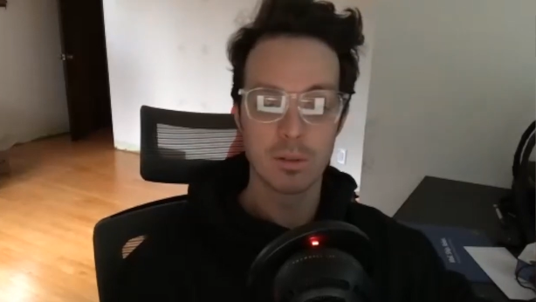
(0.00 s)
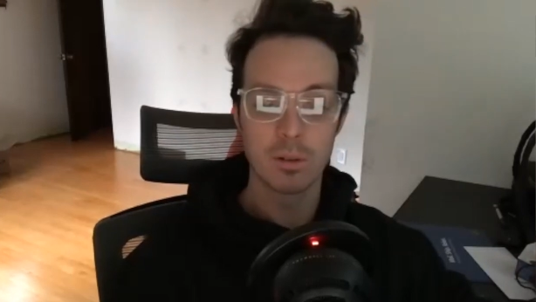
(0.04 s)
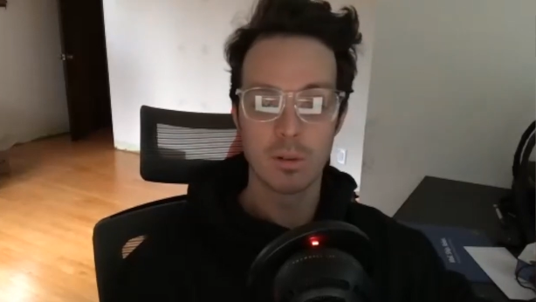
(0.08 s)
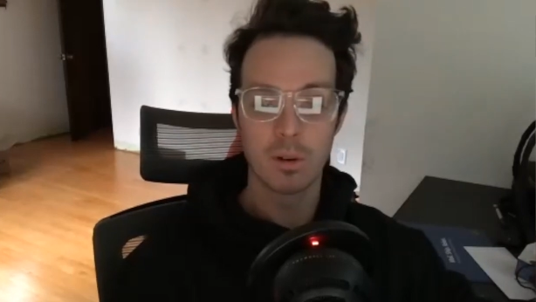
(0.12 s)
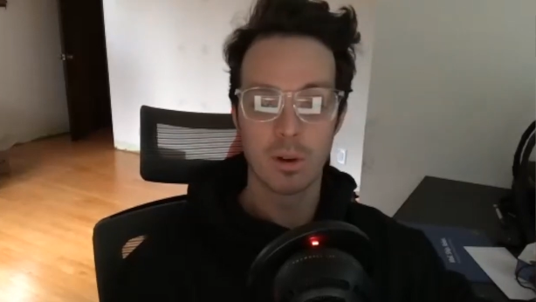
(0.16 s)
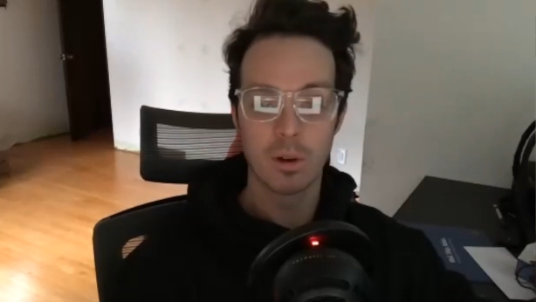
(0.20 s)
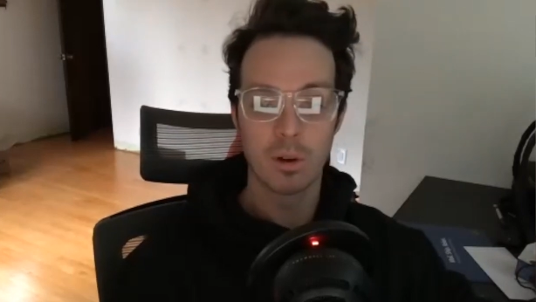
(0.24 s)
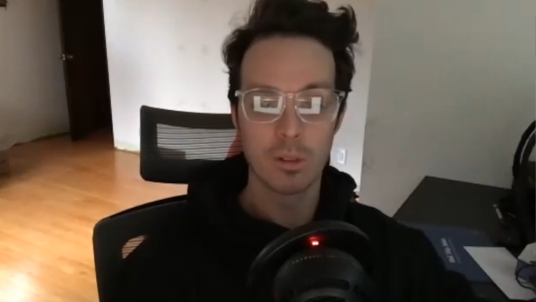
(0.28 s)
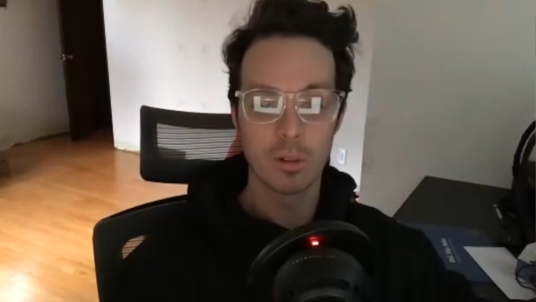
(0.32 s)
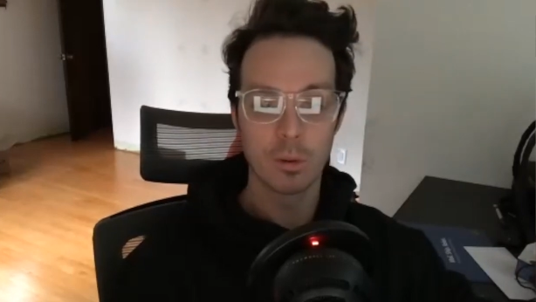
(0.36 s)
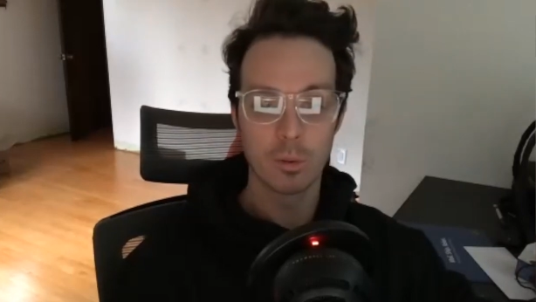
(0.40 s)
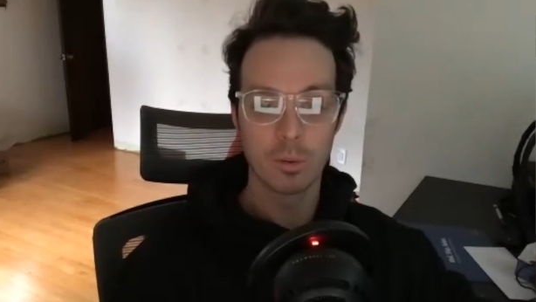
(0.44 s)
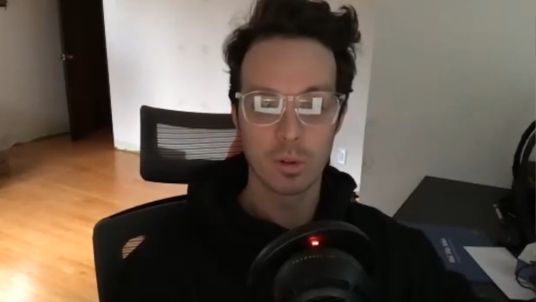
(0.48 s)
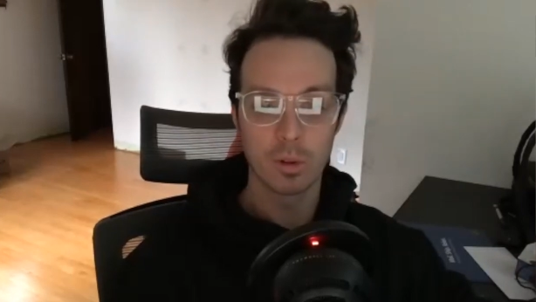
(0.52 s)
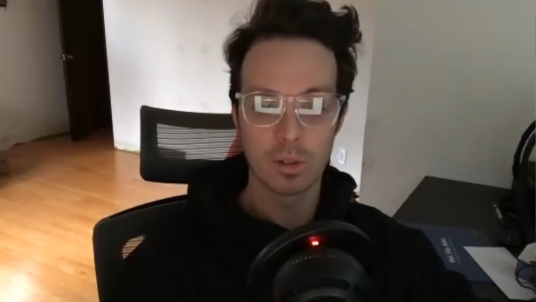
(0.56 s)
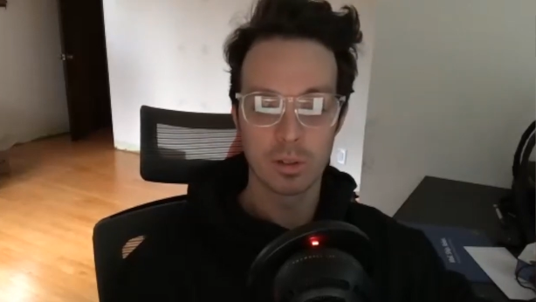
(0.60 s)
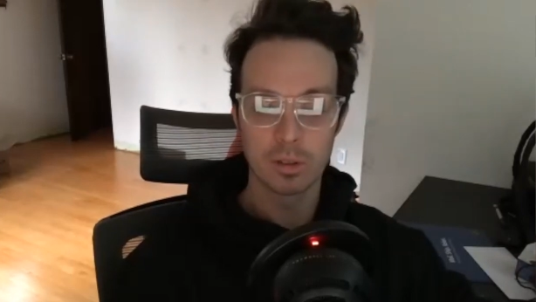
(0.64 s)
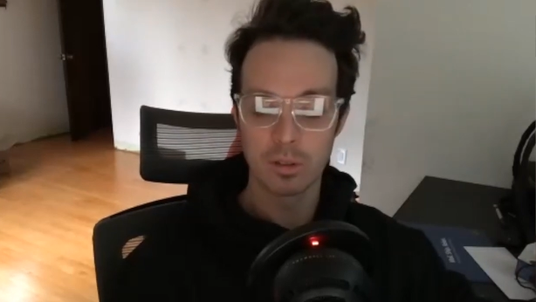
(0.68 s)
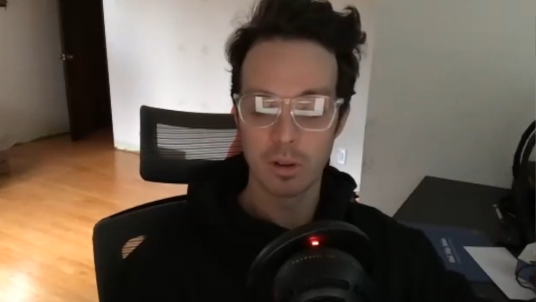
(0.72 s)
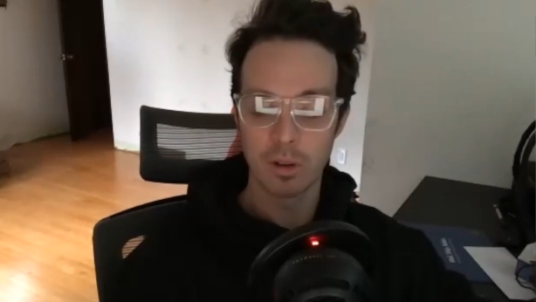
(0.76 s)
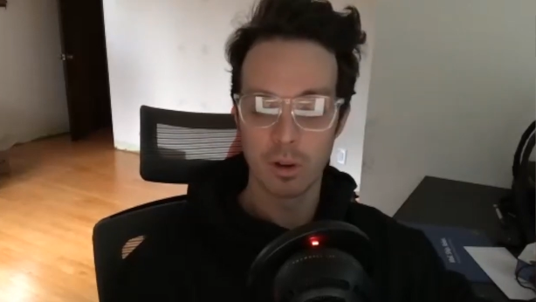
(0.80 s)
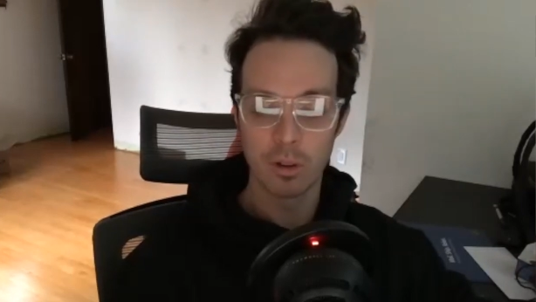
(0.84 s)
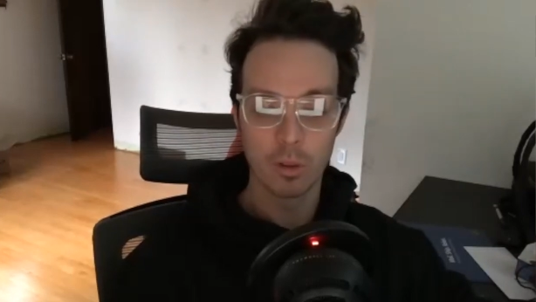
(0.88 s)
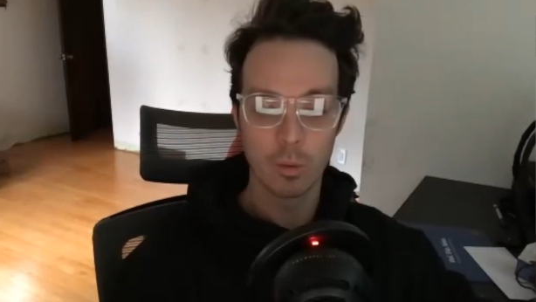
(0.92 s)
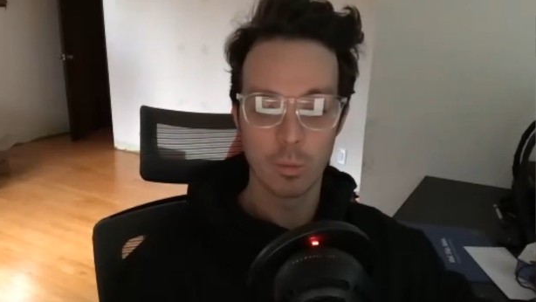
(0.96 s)

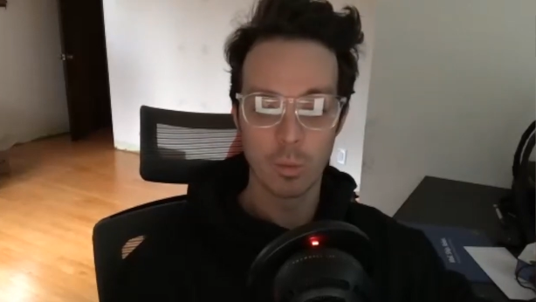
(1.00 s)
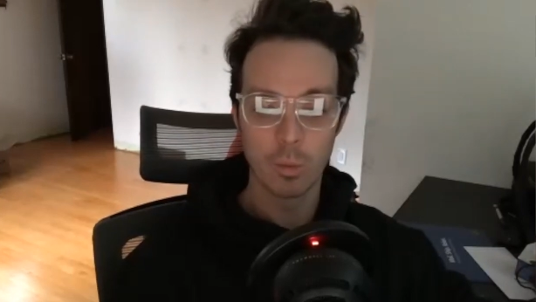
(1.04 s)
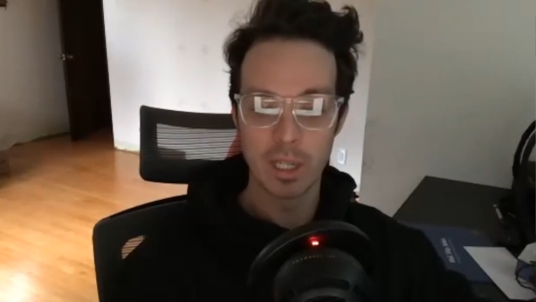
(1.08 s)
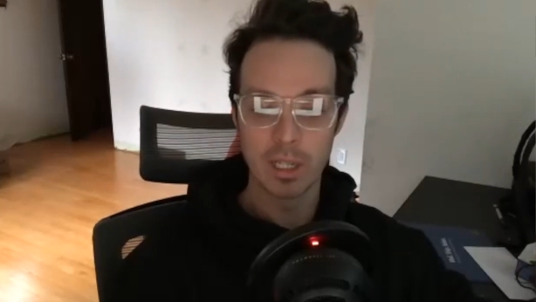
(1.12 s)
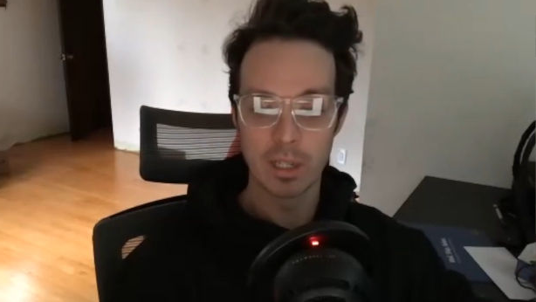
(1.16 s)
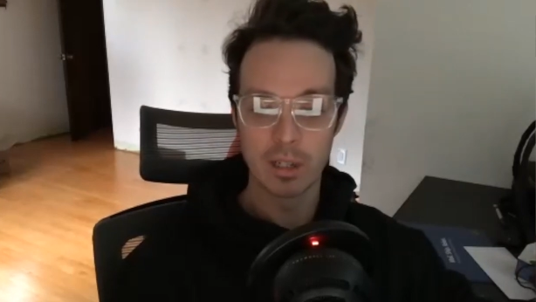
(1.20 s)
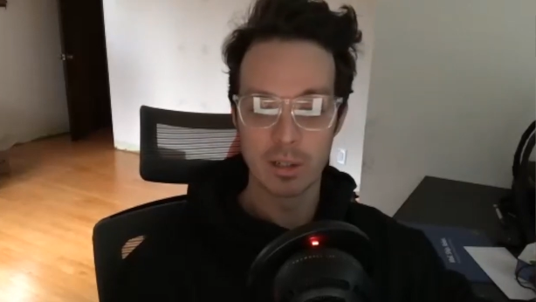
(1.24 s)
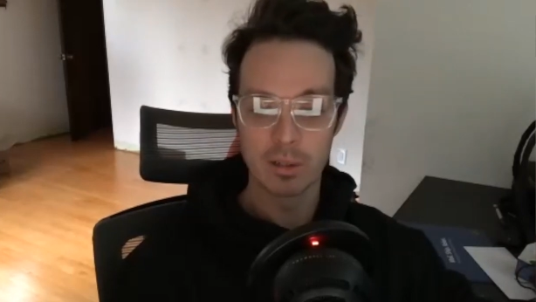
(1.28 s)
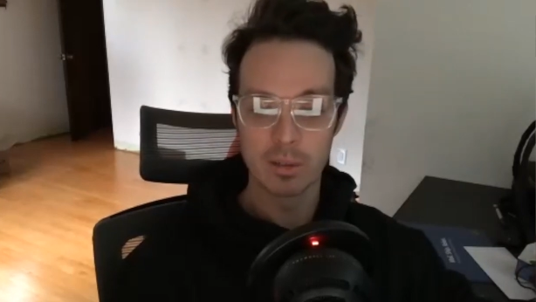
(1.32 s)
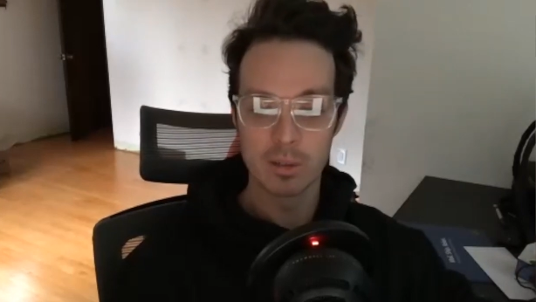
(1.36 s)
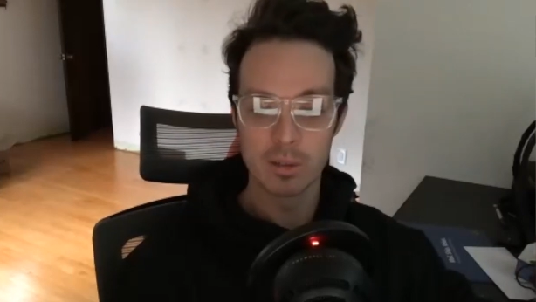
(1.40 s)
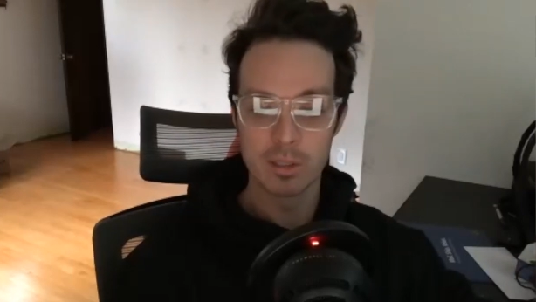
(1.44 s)
all the windows.